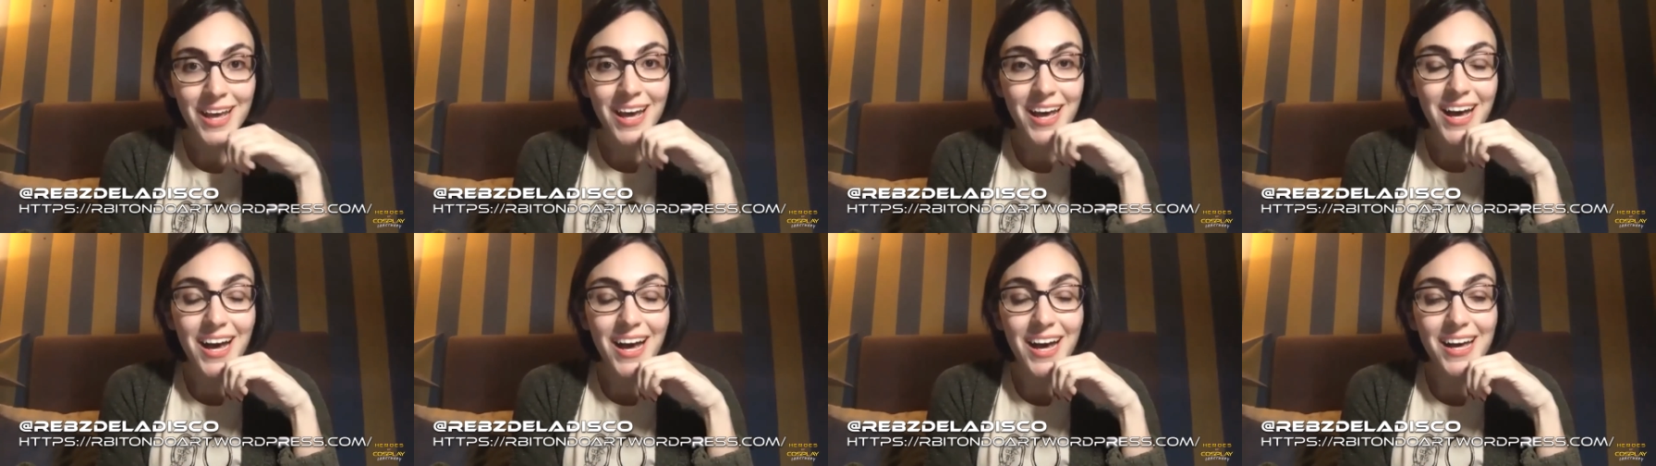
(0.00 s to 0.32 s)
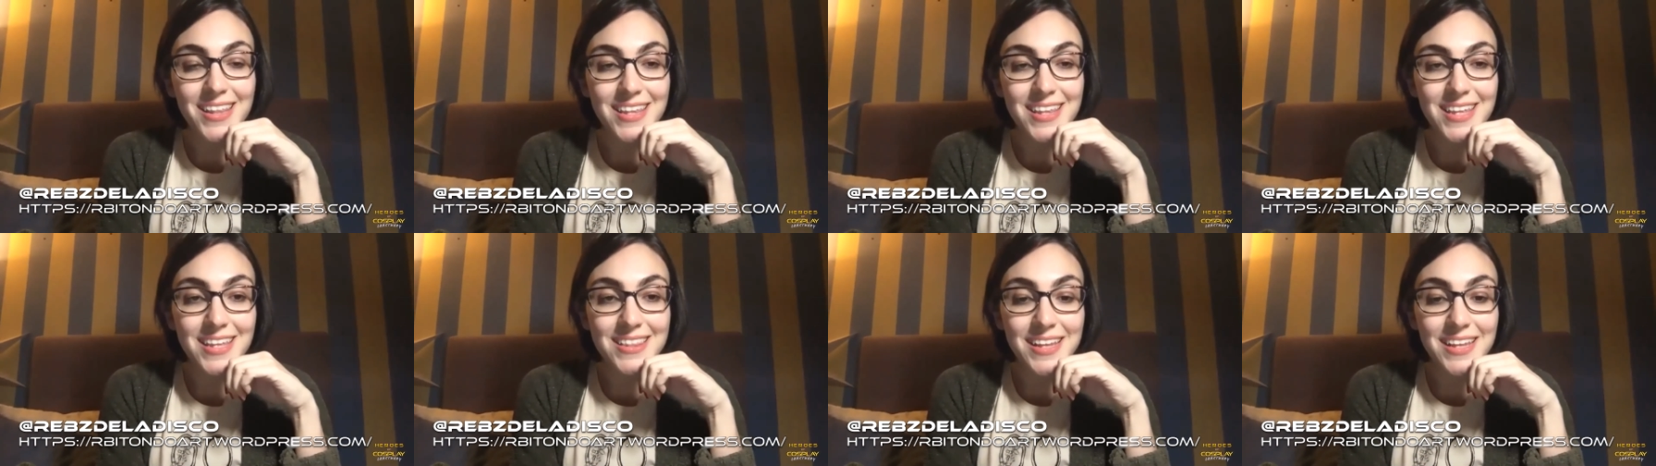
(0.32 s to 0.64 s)
I
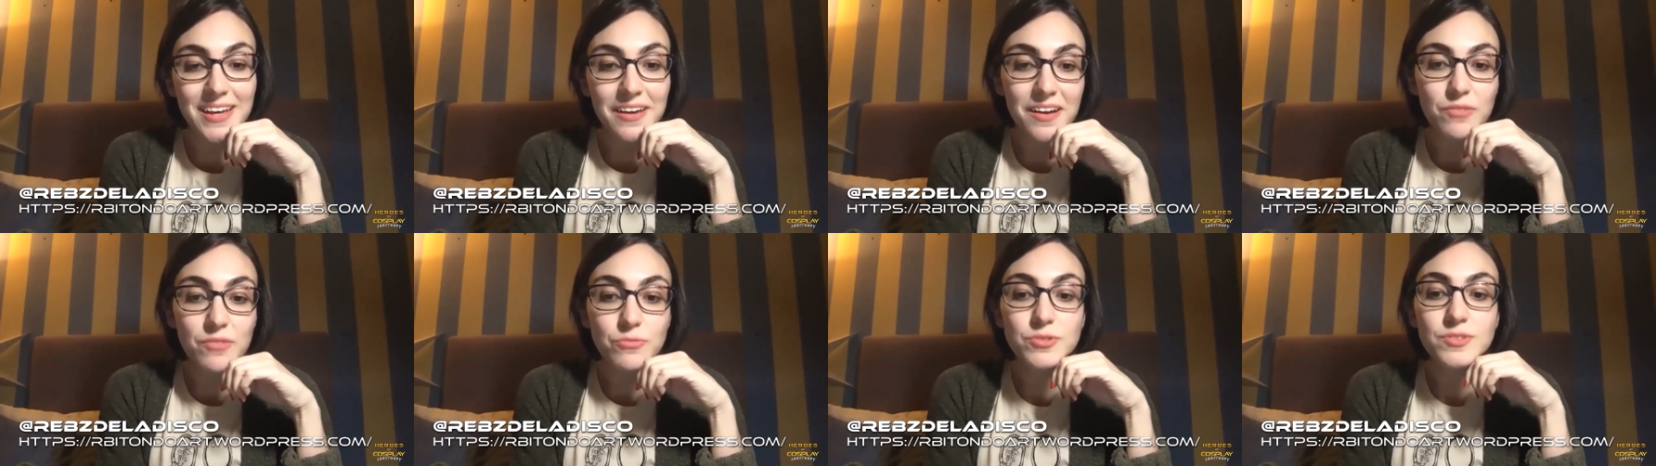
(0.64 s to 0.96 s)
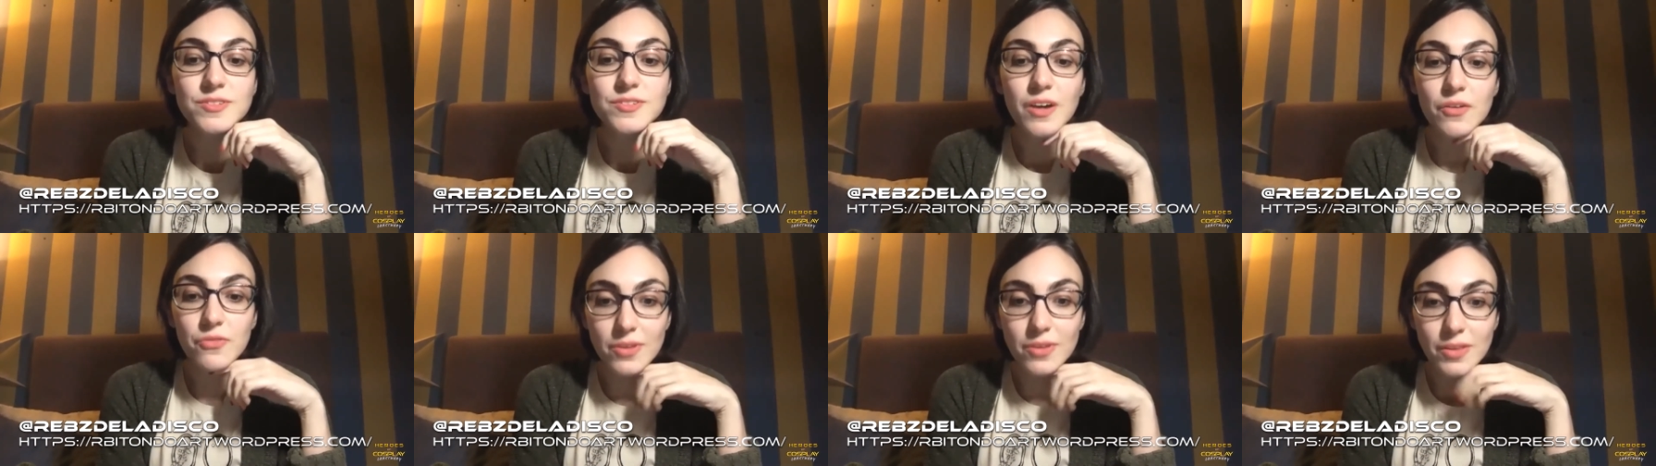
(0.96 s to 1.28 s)
think that I would
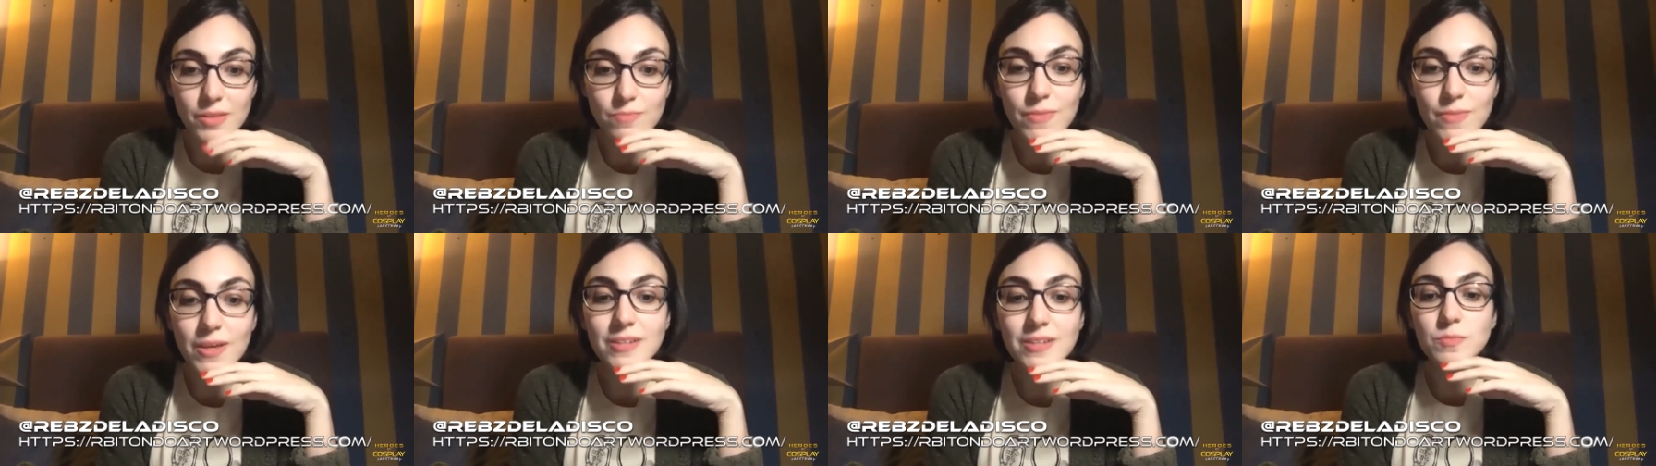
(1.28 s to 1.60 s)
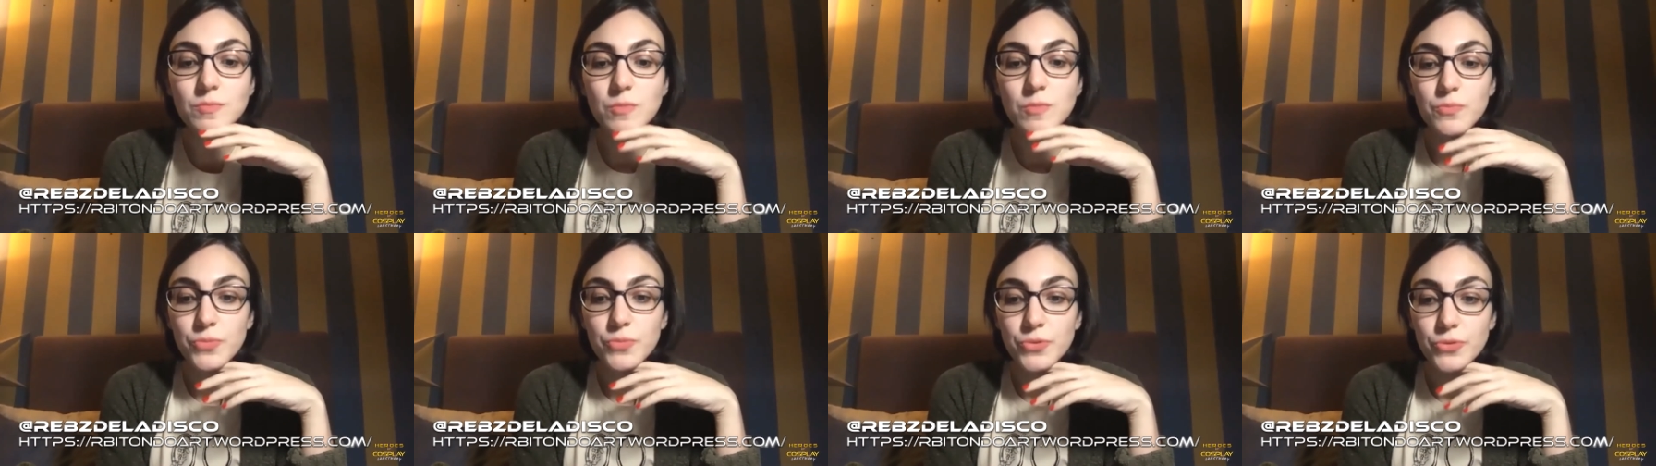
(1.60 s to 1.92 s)
definitely make some
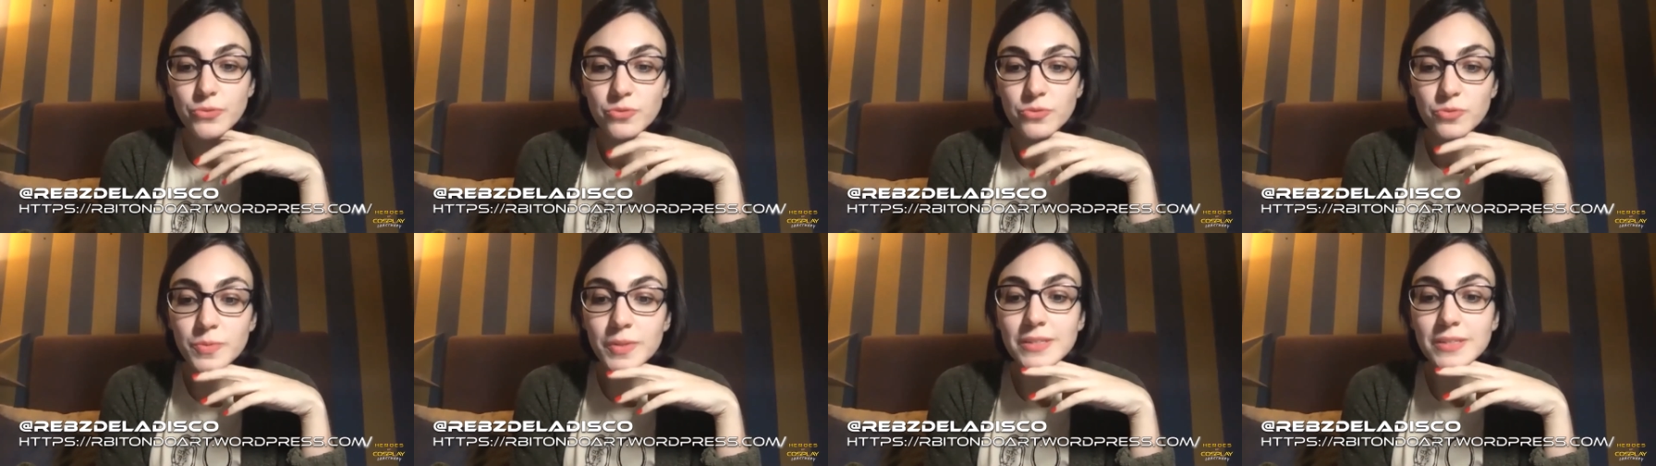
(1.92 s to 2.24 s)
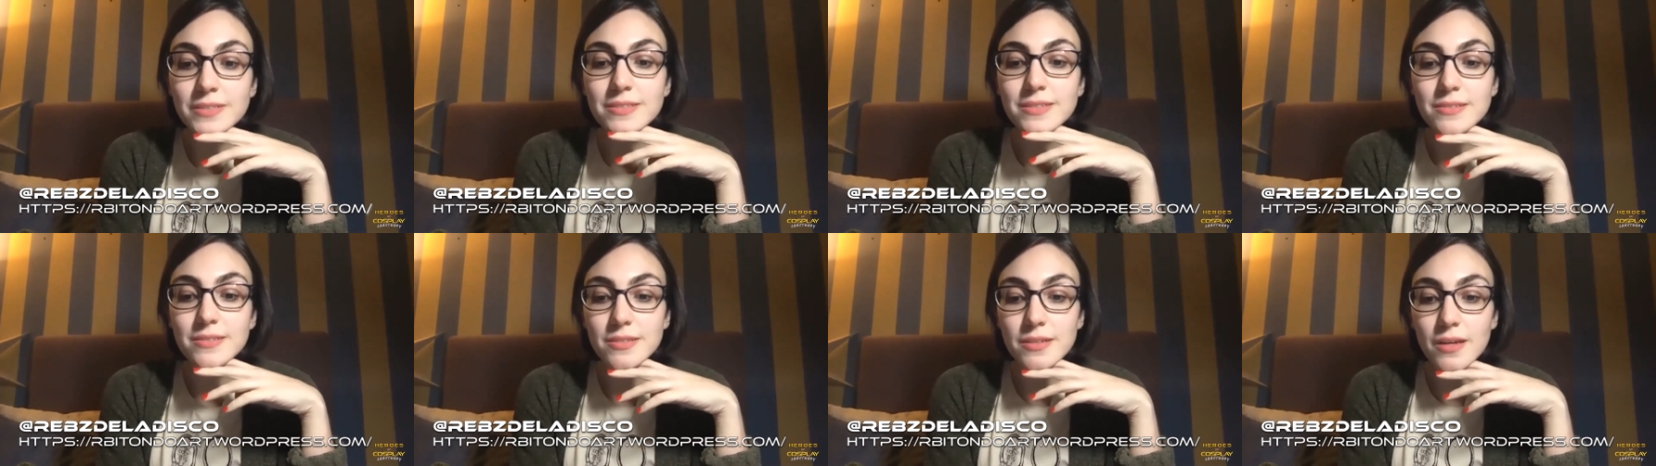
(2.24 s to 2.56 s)
improvements.